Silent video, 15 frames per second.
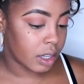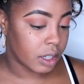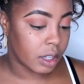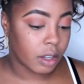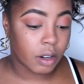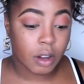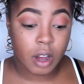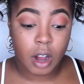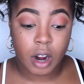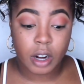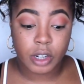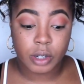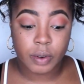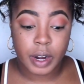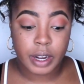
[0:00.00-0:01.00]
It's a little
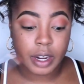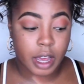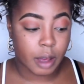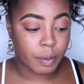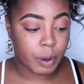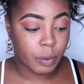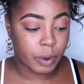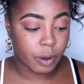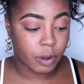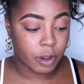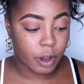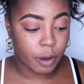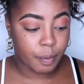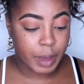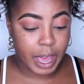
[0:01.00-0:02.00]
harsh right now, but we'll
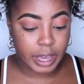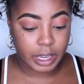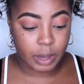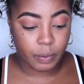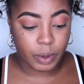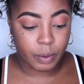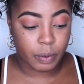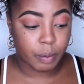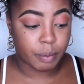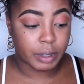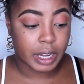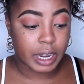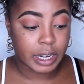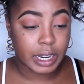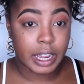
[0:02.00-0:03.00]
go back and we will
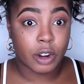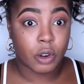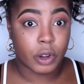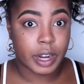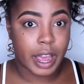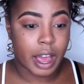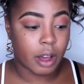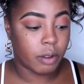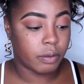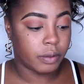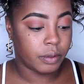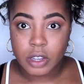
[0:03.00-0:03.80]
blend it on out.